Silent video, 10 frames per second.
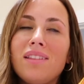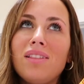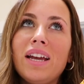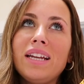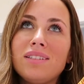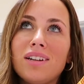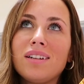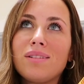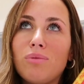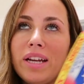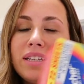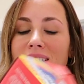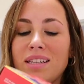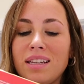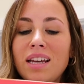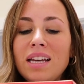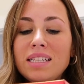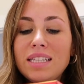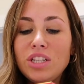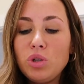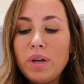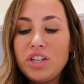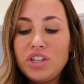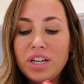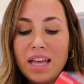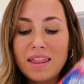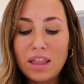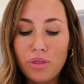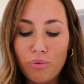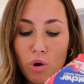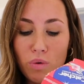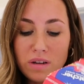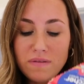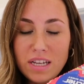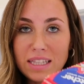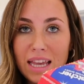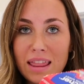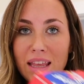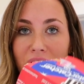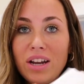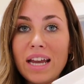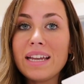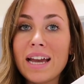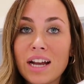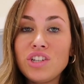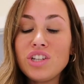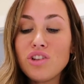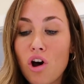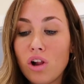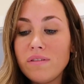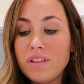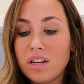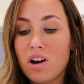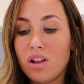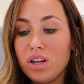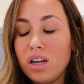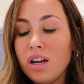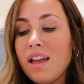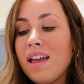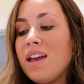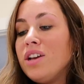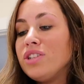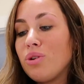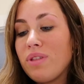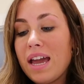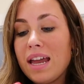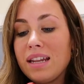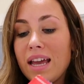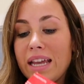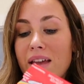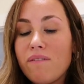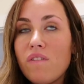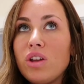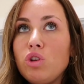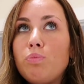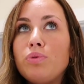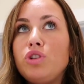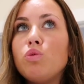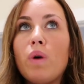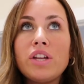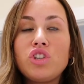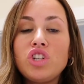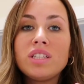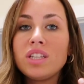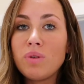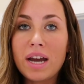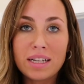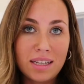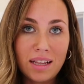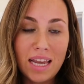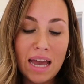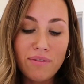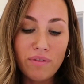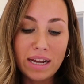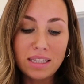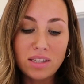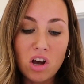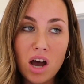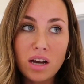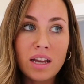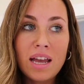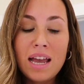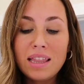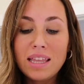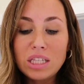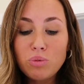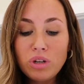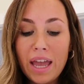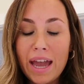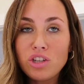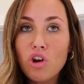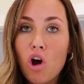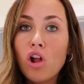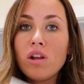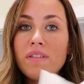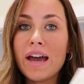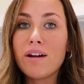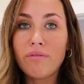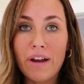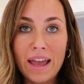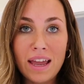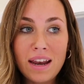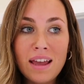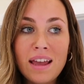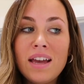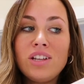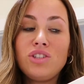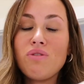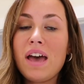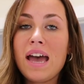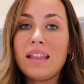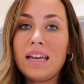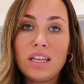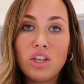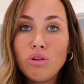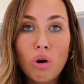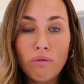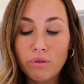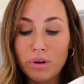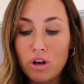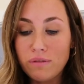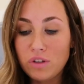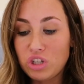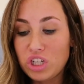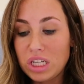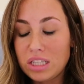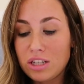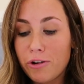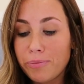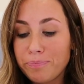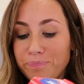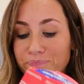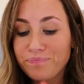the light dark whites situation, then throw one of these in there. It catches all of the color. So then like if you do white sheets and you accidentally have a red sock, this would catch all of that red so that like you don't ruin all your sheets. So